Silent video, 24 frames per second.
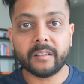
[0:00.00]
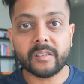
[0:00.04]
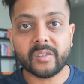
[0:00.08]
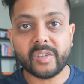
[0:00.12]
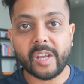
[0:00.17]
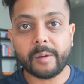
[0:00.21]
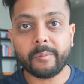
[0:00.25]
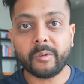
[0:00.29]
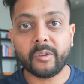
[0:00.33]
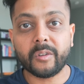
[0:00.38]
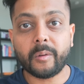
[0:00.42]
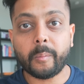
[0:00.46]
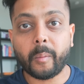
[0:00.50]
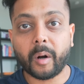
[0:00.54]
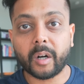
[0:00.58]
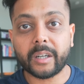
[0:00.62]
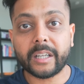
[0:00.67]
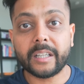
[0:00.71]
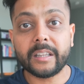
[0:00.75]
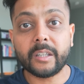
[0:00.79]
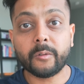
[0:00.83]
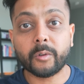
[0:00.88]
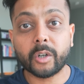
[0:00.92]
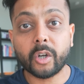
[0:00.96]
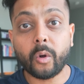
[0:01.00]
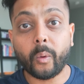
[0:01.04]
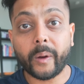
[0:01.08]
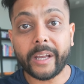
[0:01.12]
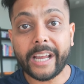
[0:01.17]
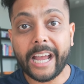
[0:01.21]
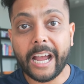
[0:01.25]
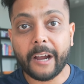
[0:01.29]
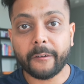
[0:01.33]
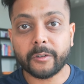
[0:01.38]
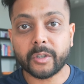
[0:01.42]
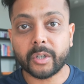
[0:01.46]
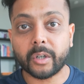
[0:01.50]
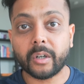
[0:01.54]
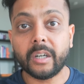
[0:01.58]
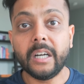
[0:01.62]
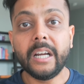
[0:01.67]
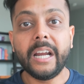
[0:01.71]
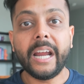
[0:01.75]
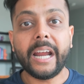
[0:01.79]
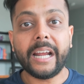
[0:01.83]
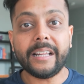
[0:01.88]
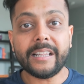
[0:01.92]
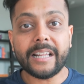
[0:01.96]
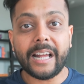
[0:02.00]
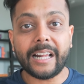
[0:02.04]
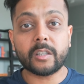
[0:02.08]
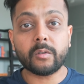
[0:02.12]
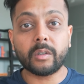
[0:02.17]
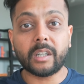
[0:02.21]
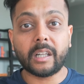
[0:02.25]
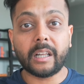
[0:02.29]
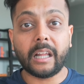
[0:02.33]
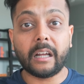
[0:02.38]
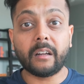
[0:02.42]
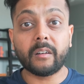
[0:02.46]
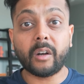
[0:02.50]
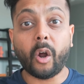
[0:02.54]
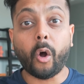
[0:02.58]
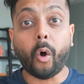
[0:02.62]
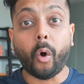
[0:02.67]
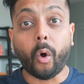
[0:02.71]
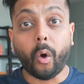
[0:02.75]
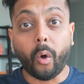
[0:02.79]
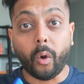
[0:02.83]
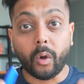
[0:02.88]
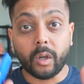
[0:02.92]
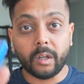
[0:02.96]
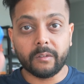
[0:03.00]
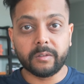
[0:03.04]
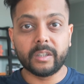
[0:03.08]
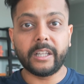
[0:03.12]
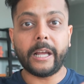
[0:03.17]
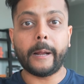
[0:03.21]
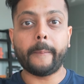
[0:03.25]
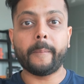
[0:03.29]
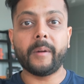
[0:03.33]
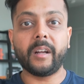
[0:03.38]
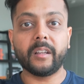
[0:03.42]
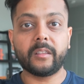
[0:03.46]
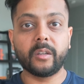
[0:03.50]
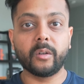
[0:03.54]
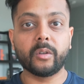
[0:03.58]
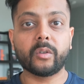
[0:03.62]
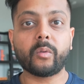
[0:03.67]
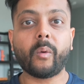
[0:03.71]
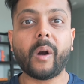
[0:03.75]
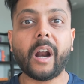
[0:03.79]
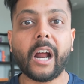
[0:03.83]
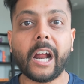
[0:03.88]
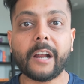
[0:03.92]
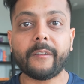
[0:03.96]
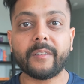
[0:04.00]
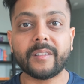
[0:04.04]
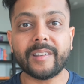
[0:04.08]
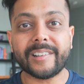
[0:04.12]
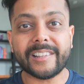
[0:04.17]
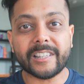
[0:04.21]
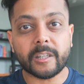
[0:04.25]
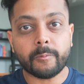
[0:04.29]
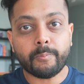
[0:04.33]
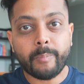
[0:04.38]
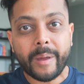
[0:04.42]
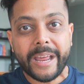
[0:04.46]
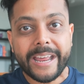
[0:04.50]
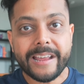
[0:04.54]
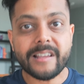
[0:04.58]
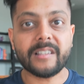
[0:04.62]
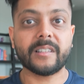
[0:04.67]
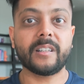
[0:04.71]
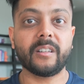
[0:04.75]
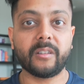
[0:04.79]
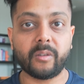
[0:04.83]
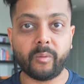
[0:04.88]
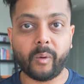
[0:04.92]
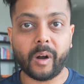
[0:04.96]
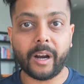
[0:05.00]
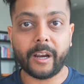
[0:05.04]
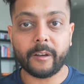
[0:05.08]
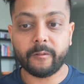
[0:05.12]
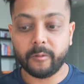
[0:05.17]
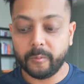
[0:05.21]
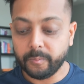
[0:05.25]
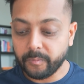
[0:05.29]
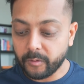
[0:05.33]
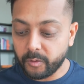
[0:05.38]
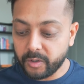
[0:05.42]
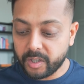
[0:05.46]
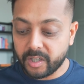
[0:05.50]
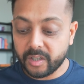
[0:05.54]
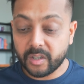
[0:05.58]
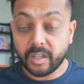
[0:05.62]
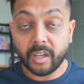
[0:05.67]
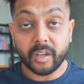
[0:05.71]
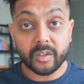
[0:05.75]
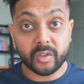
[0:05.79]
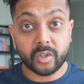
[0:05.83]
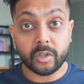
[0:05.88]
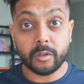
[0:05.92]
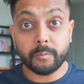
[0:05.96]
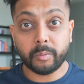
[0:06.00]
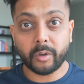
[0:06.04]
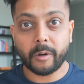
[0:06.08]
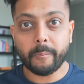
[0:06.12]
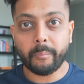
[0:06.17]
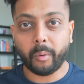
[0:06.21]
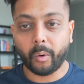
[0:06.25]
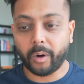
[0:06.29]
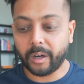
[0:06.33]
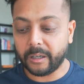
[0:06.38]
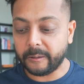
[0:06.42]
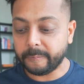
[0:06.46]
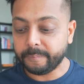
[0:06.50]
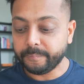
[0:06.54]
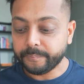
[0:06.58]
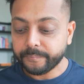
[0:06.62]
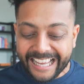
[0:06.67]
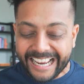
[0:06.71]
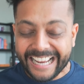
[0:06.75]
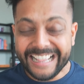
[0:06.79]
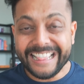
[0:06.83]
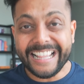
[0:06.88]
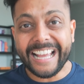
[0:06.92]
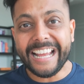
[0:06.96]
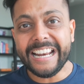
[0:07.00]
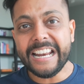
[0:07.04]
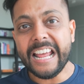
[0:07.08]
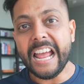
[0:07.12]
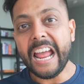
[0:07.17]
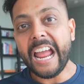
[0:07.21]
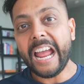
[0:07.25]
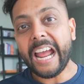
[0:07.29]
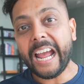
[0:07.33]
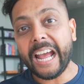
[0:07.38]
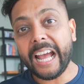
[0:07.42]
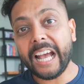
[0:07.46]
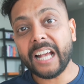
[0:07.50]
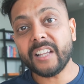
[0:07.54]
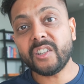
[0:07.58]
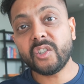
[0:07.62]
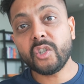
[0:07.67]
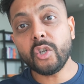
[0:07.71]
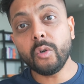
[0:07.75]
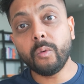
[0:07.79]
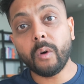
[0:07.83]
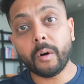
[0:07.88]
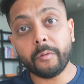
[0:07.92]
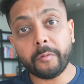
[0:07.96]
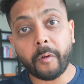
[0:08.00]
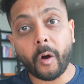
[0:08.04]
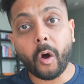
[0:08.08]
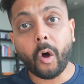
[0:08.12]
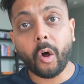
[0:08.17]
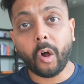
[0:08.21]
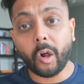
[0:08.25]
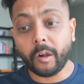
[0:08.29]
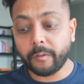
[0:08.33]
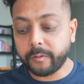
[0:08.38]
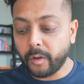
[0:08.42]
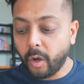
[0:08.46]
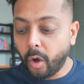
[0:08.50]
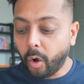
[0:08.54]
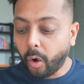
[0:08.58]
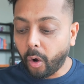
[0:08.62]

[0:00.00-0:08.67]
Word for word: on the segment of the market they were going after, and that's what allowed all of them to thrive and the space to thrive, which is super important. And then as you evolve,